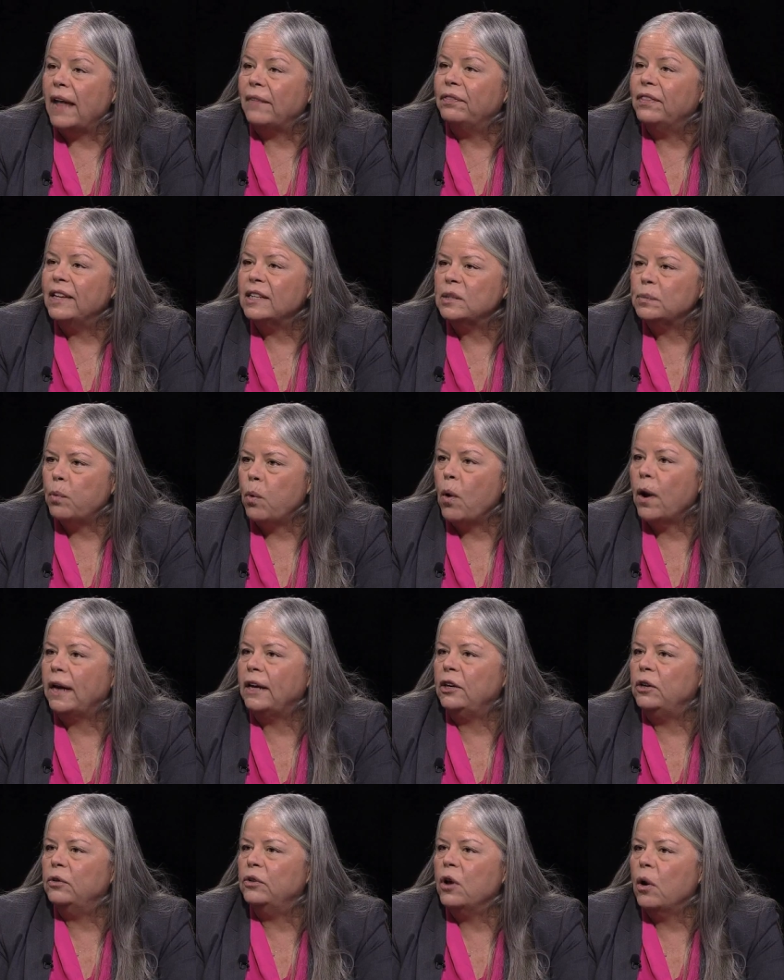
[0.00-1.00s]
at this
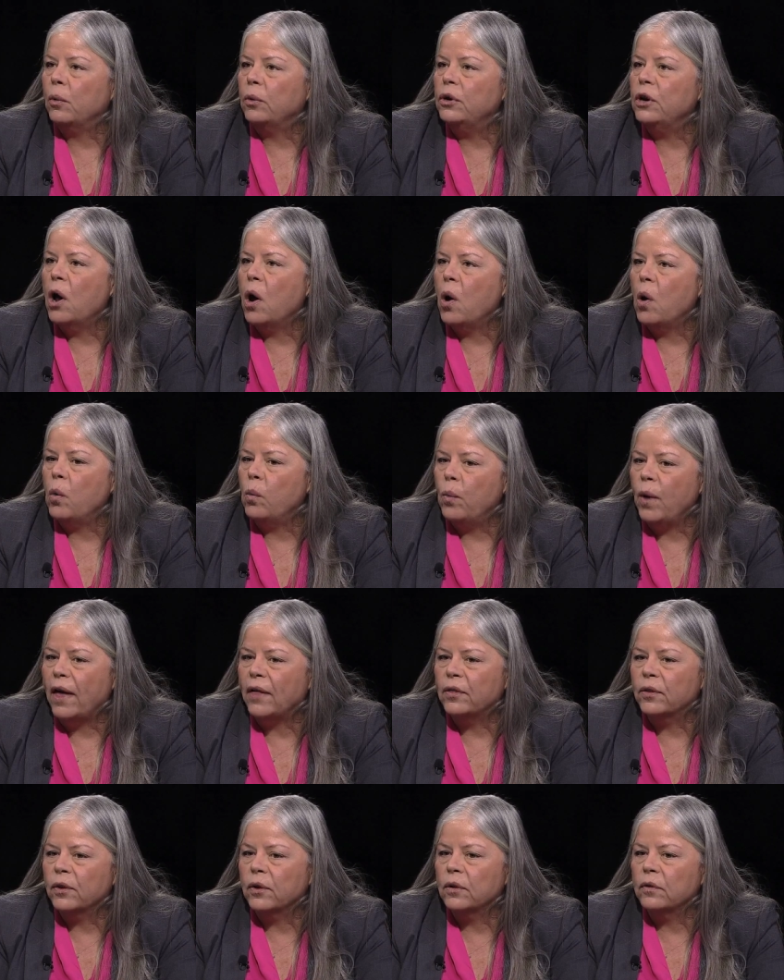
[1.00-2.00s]
point, you don't know
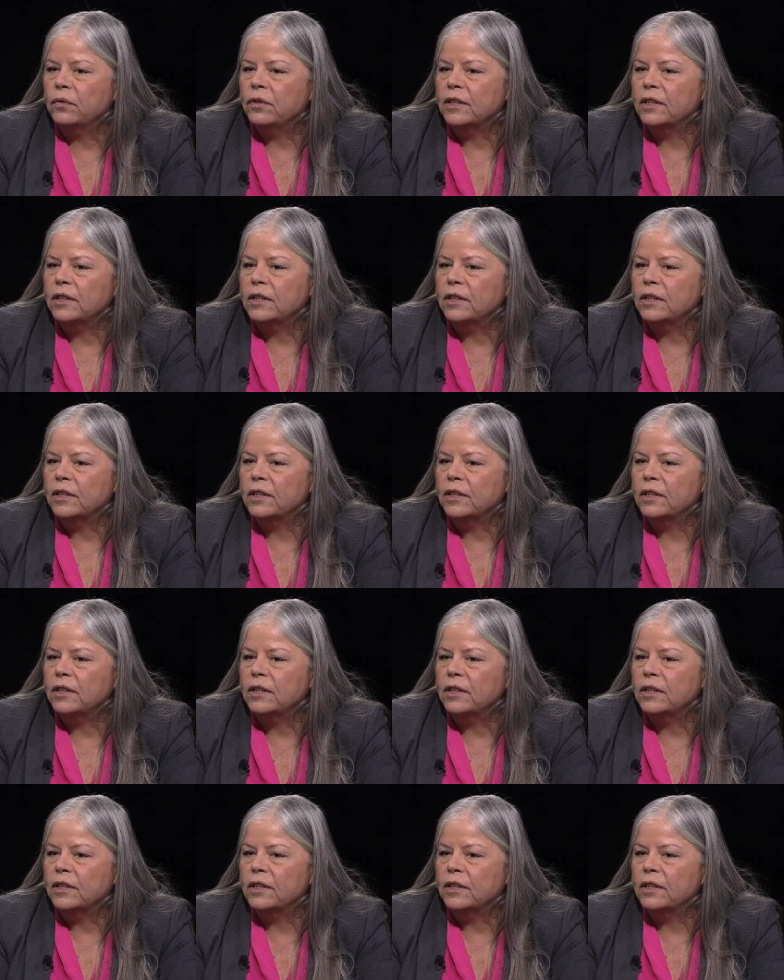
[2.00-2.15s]
whether